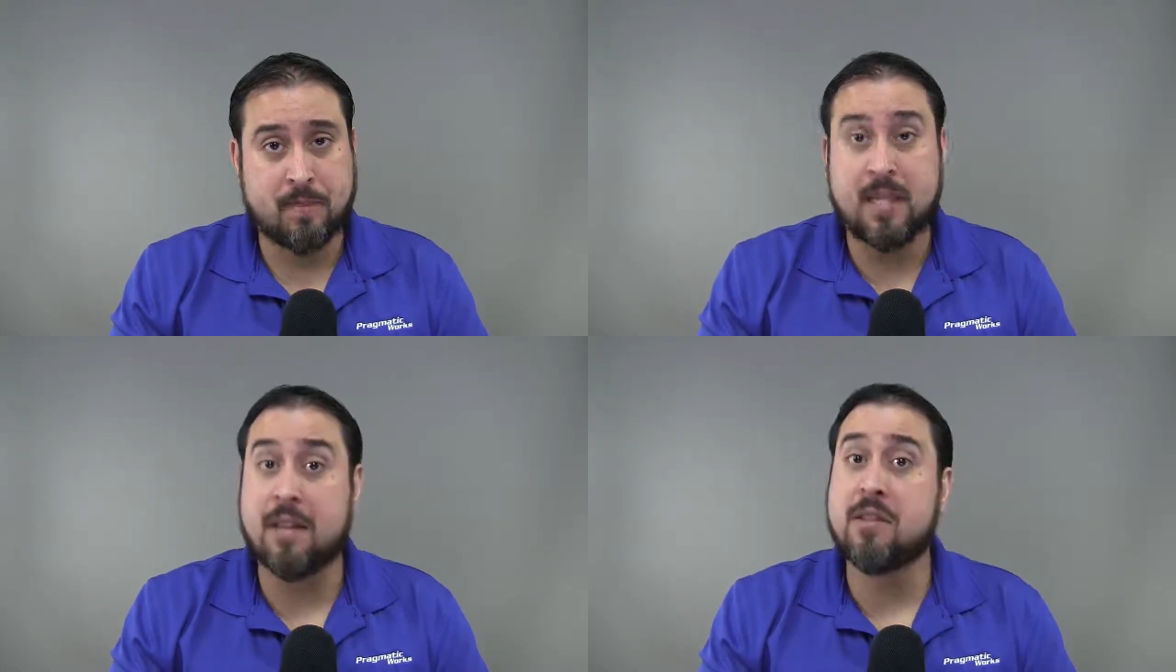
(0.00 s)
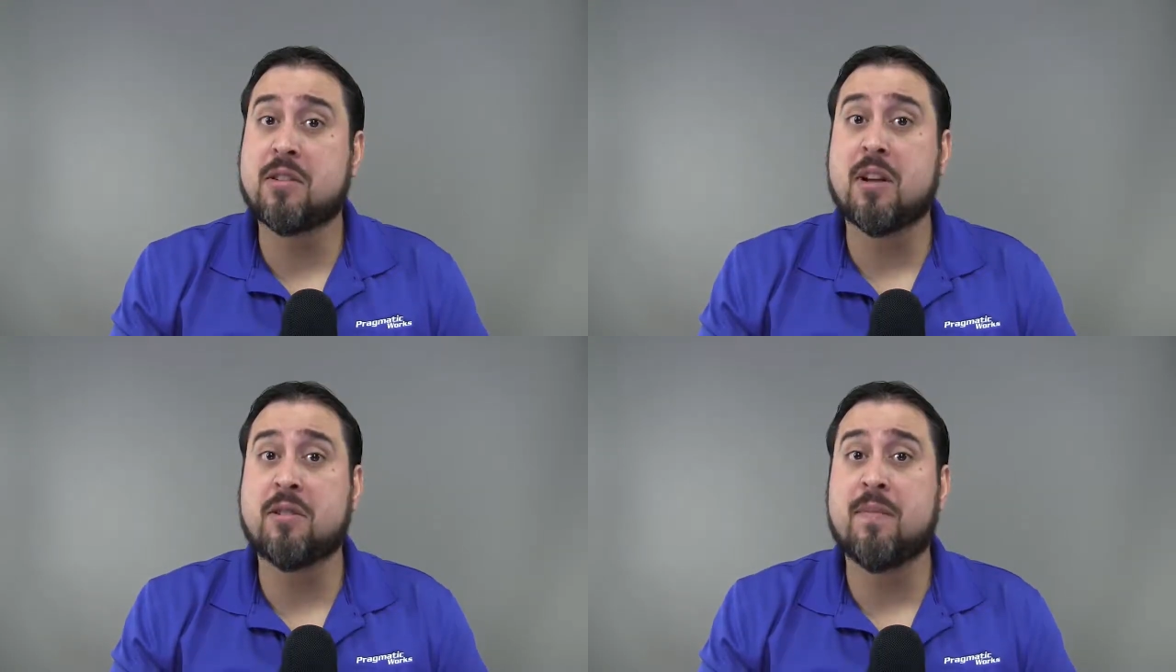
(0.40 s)
Now this
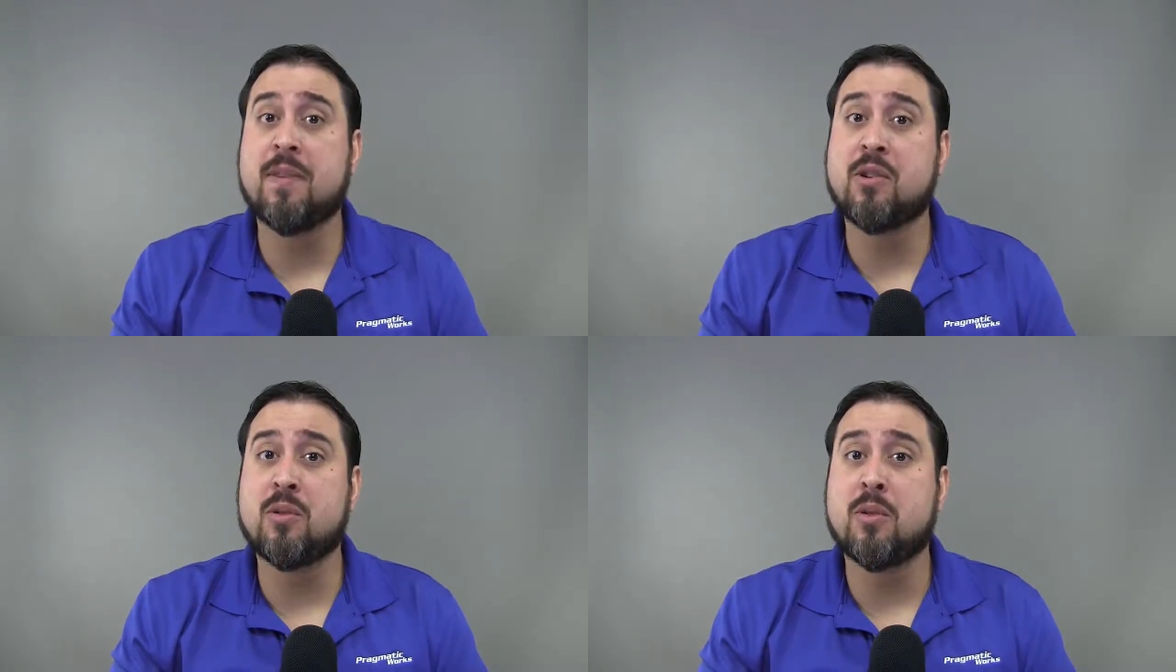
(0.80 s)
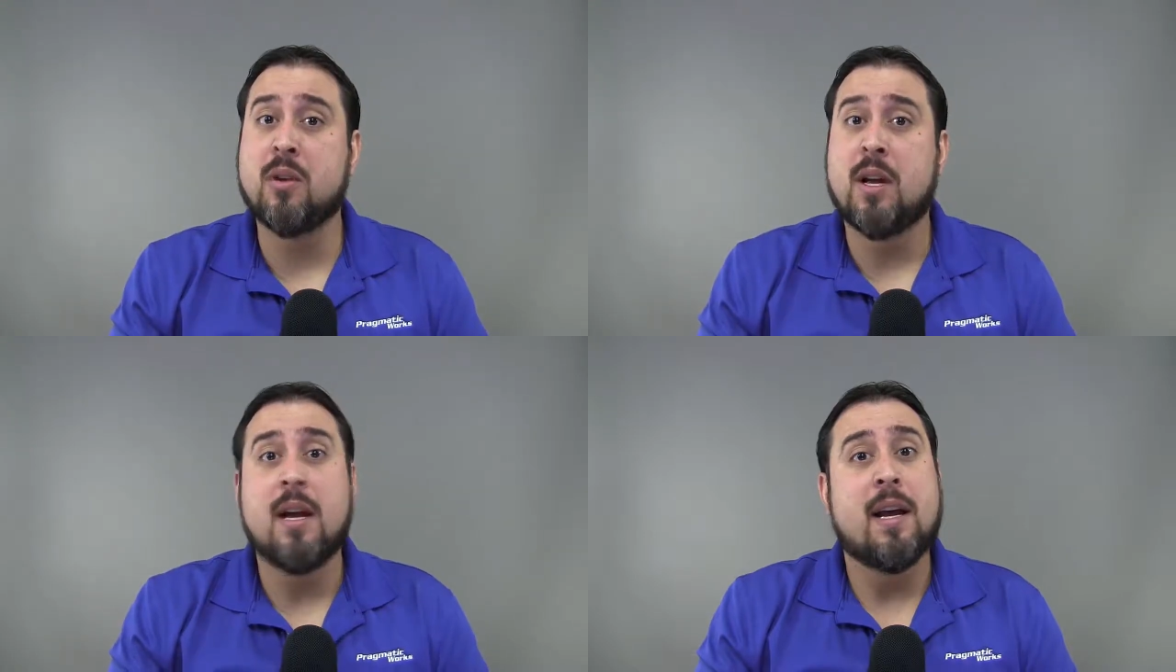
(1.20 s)
custom visual
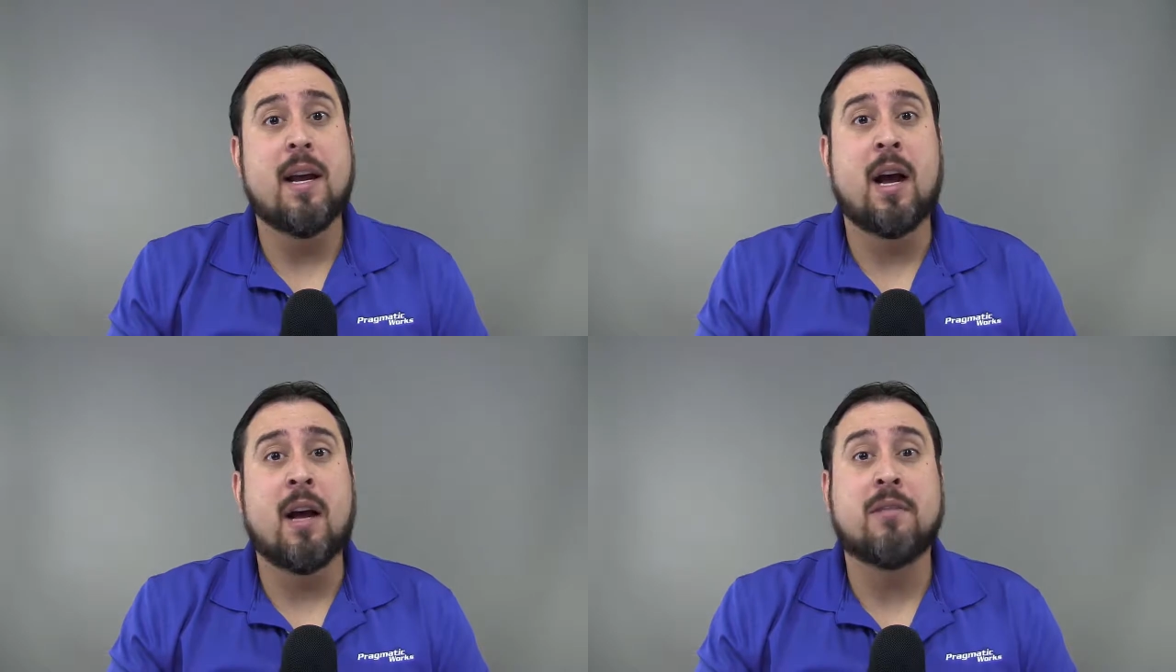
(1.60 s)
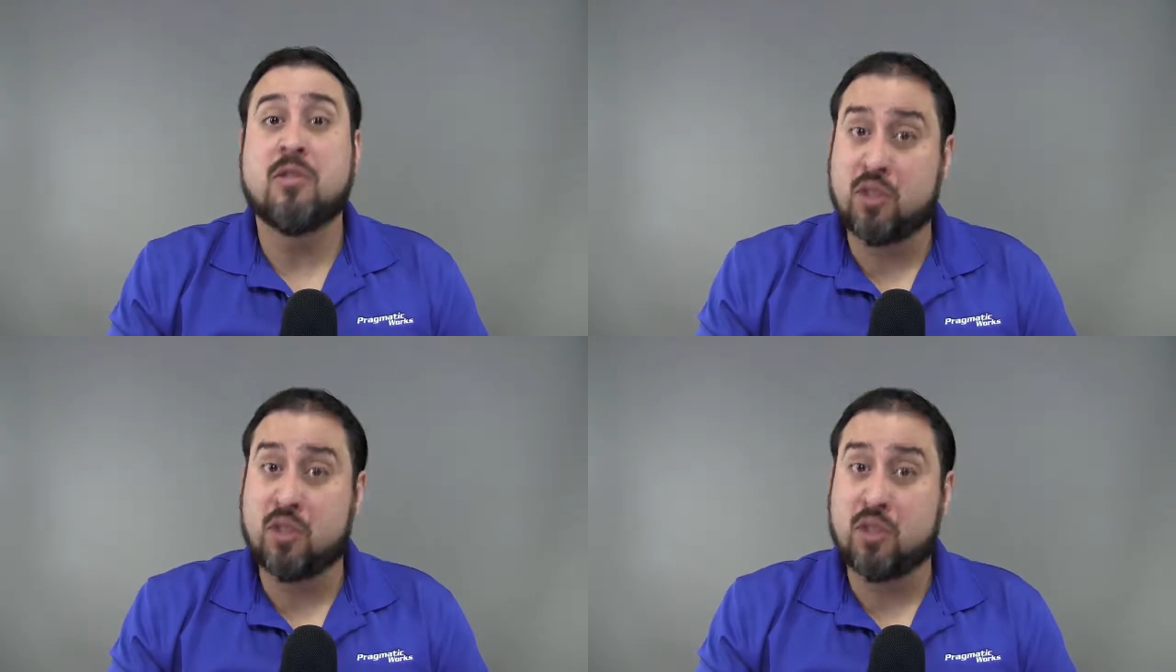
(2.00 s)
uh,